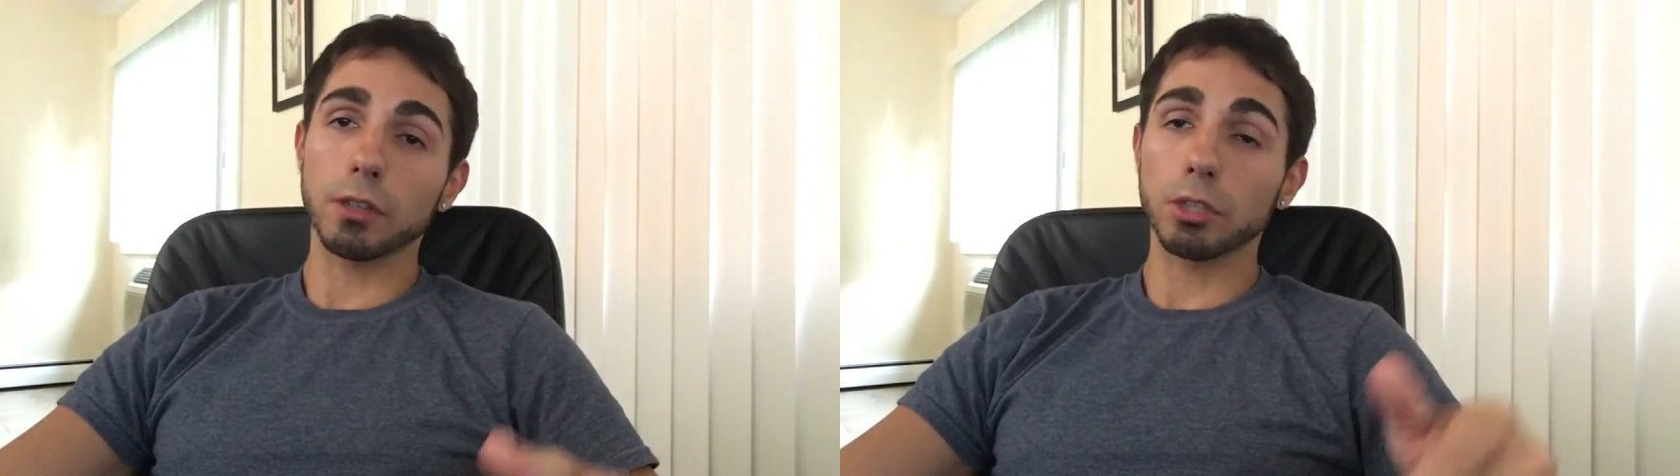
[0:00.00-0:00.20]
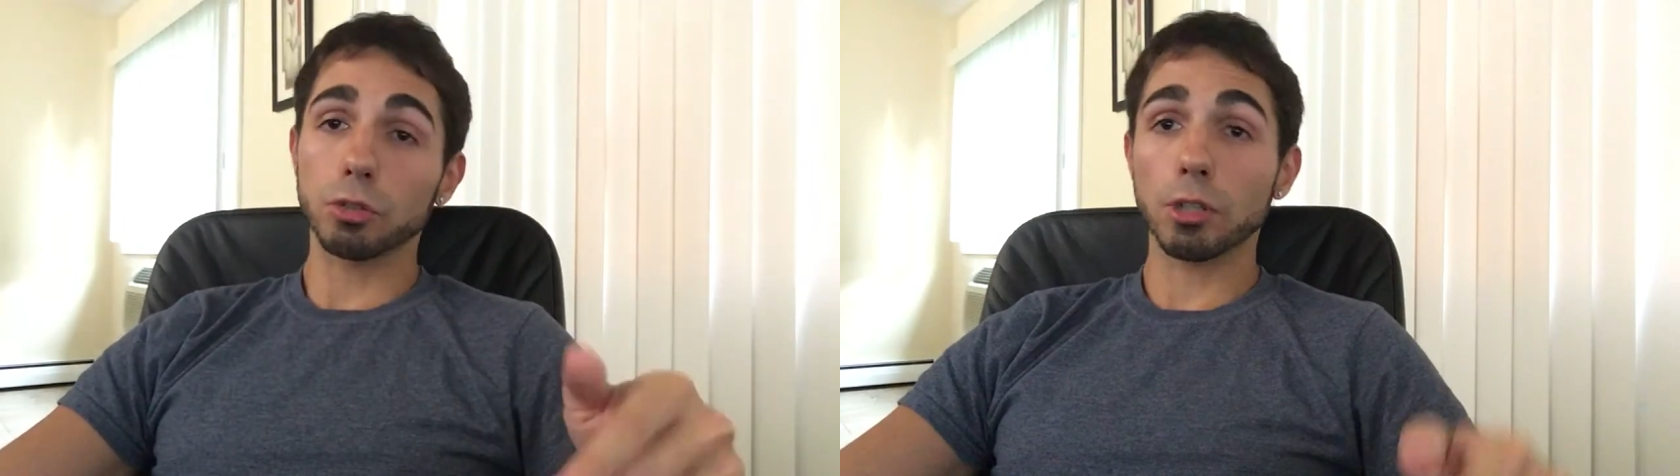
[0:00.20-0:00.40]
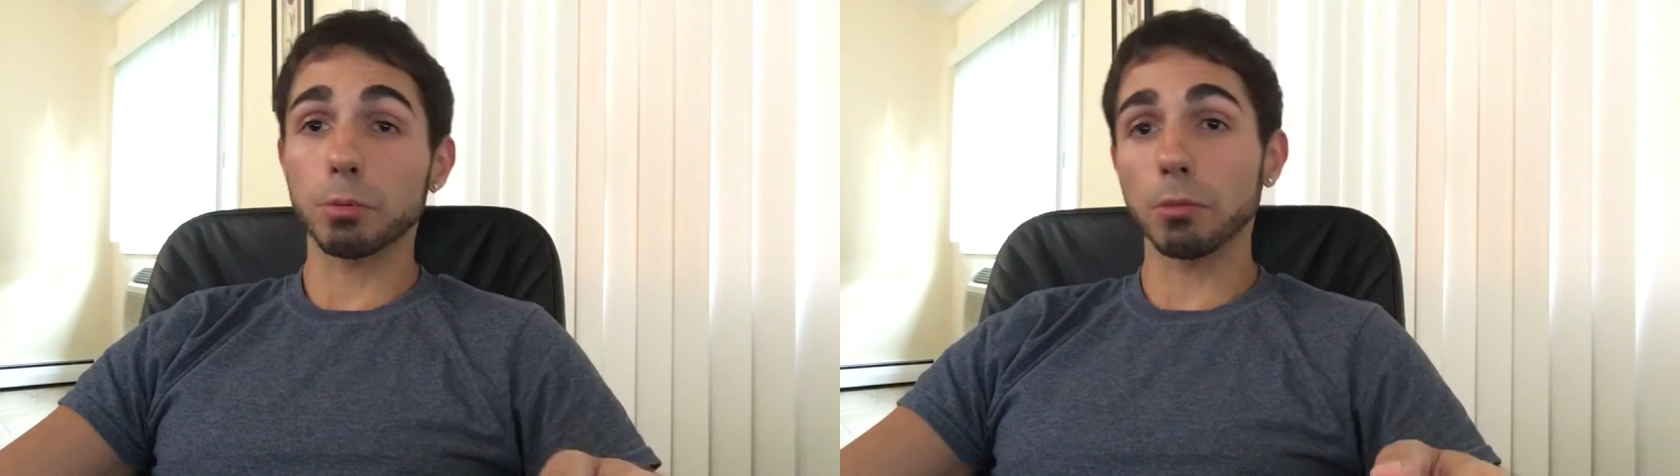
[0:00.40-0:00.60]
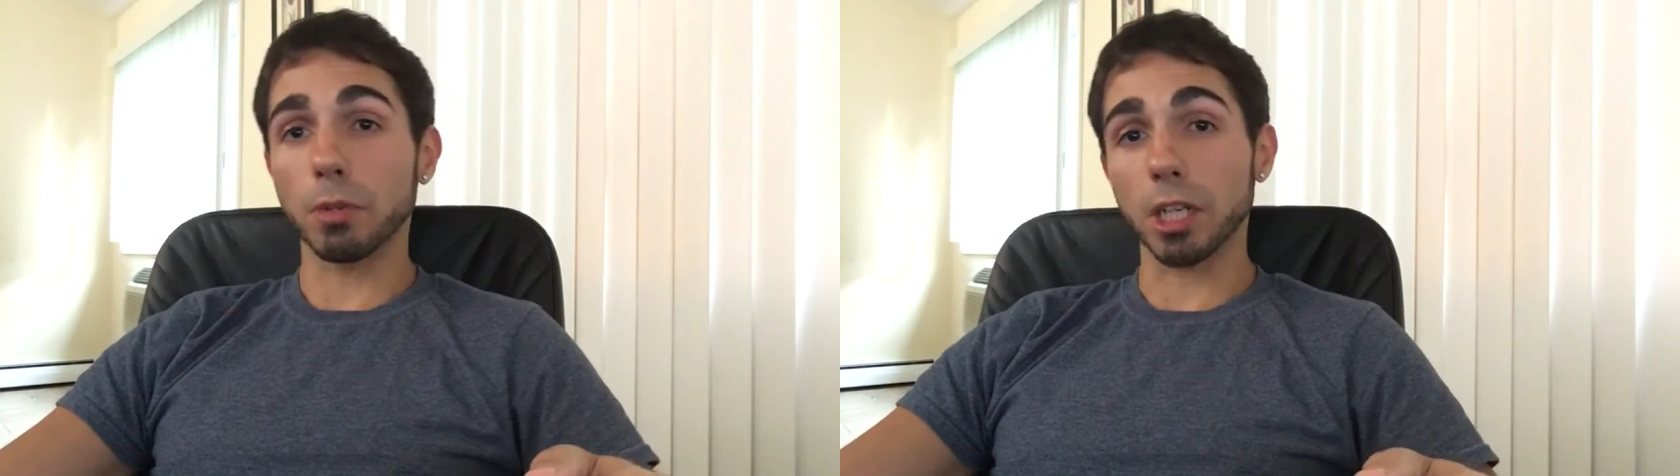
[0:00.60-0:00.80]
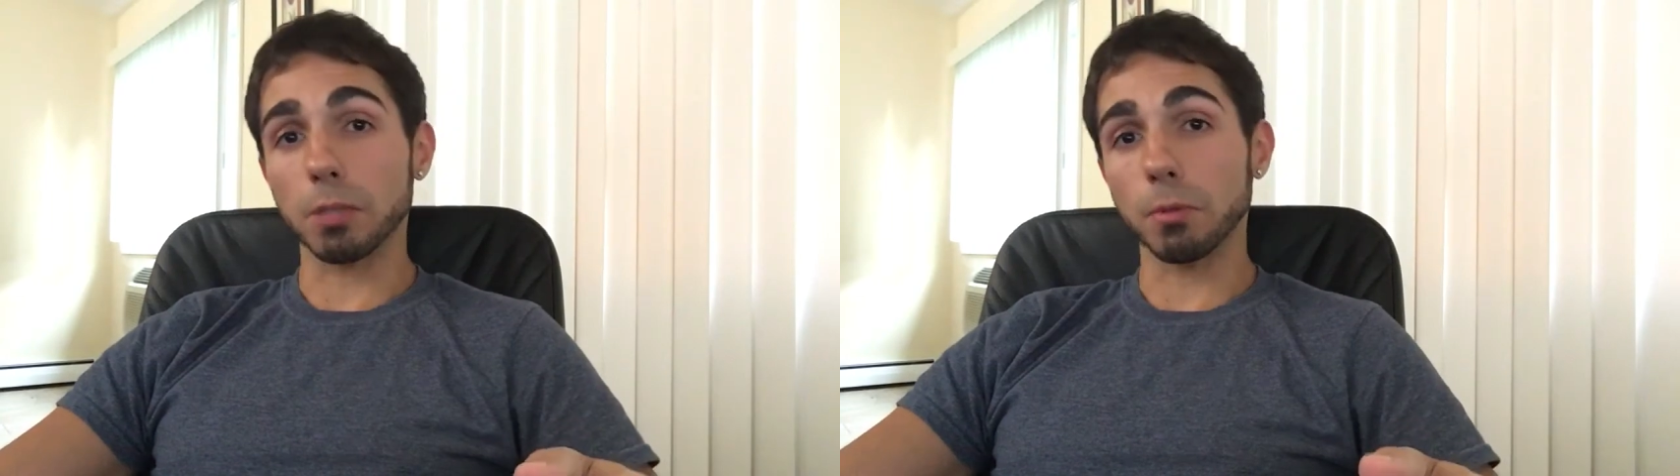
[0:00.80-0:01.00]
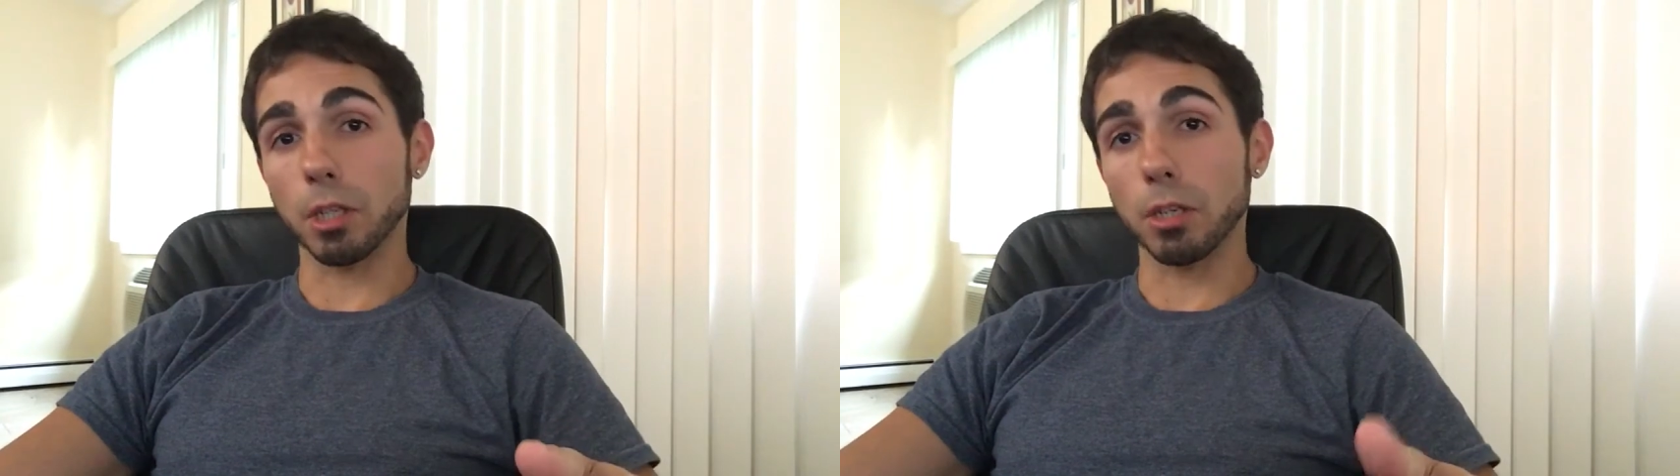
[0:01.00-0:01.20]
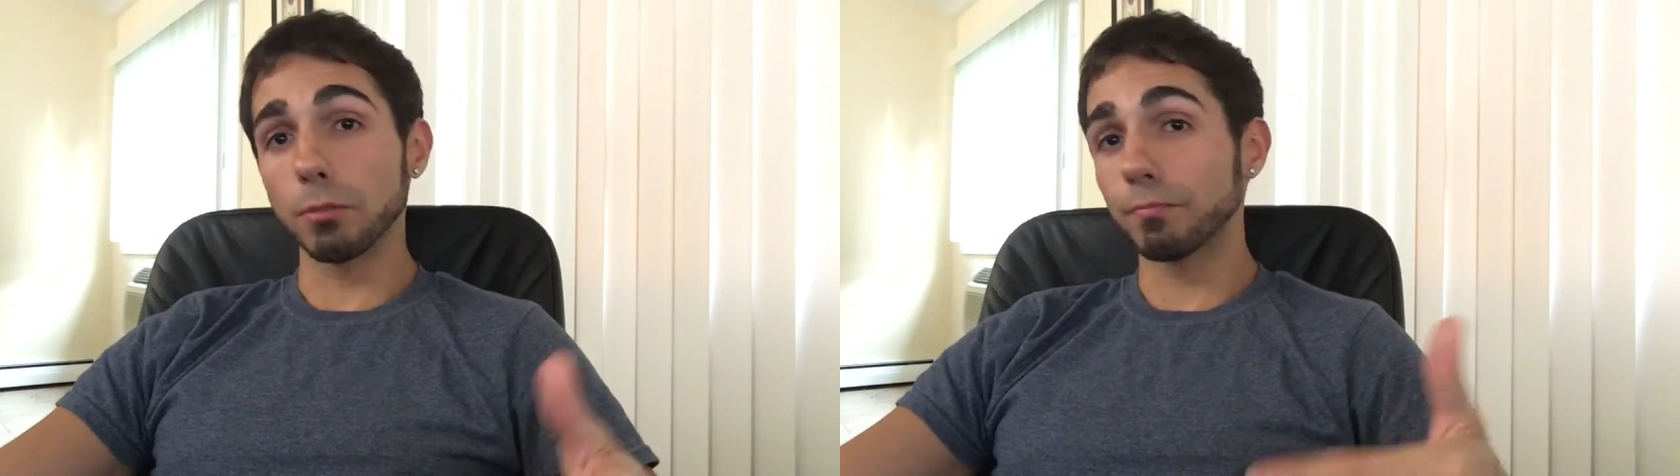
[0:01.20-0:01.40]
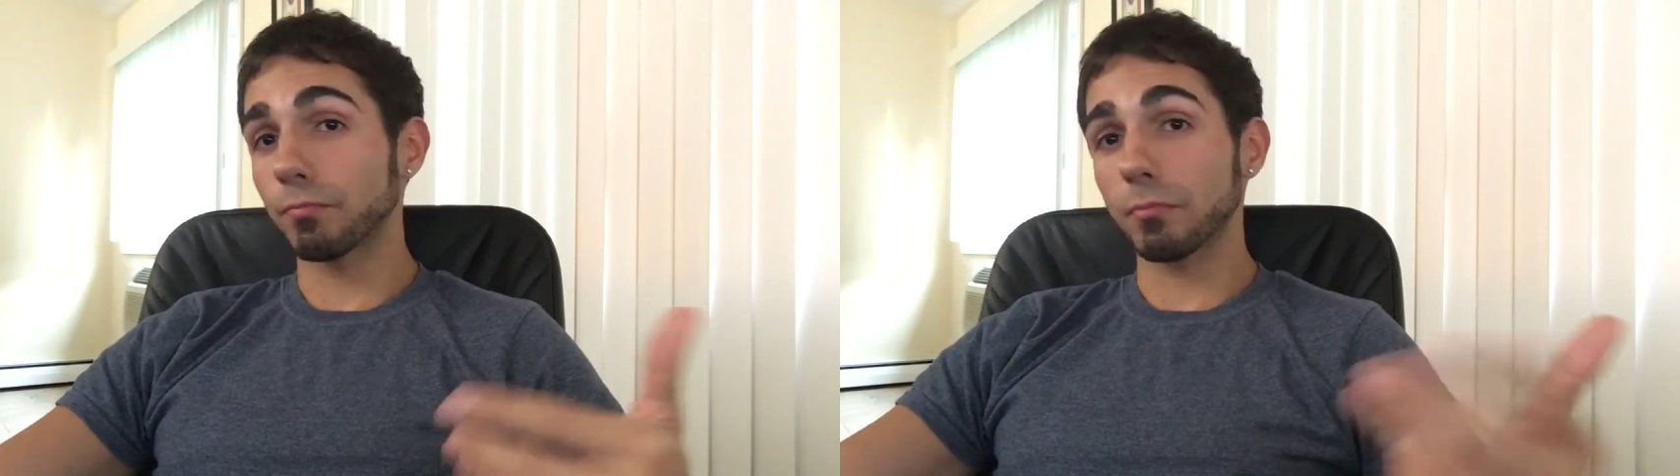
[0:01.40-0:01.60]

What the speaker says: description box below.